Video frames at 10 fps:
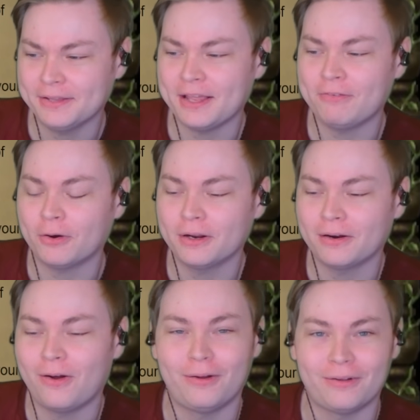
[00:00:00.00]
They've heard it
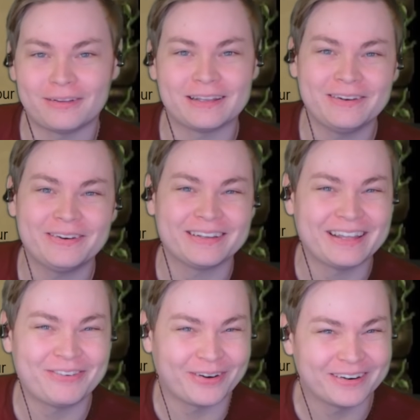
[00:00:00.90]
all.
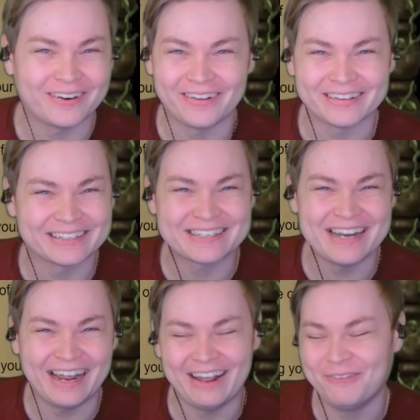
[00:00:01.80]
They've heard it all. This is
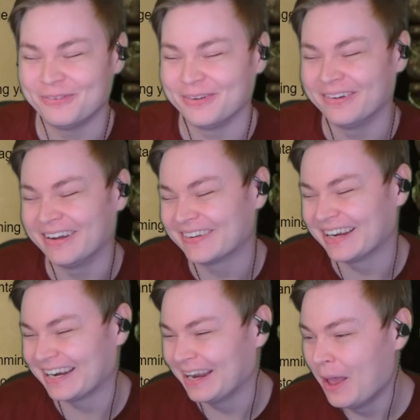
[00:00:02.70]
not helpful,
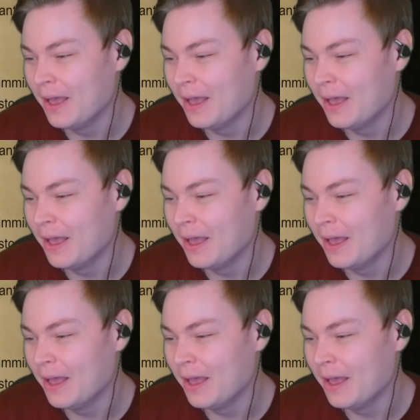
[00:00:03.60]
okay?